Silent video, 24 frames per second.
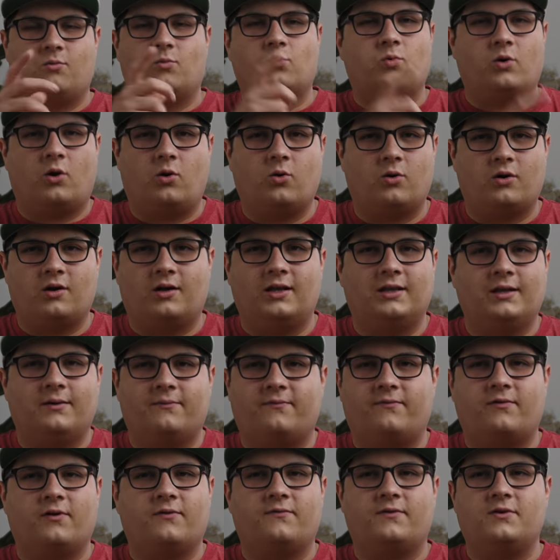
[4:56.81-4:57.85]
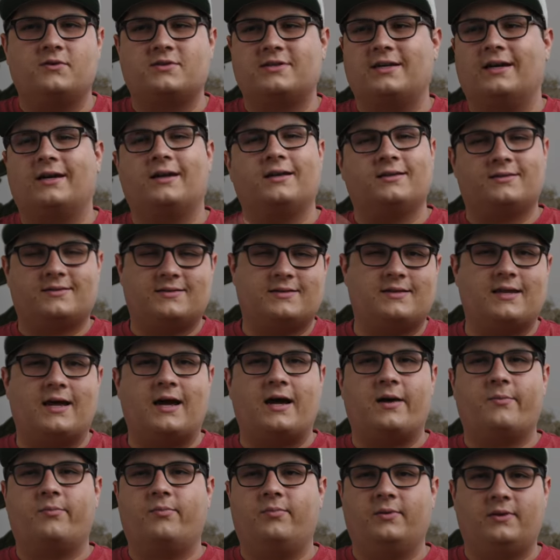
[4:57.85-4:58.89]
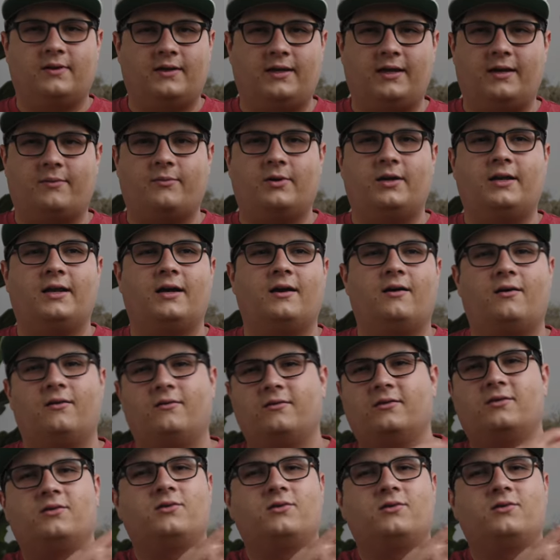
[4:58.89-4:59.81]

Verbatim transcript: record a clip for a few seconds, stop, put the camera down,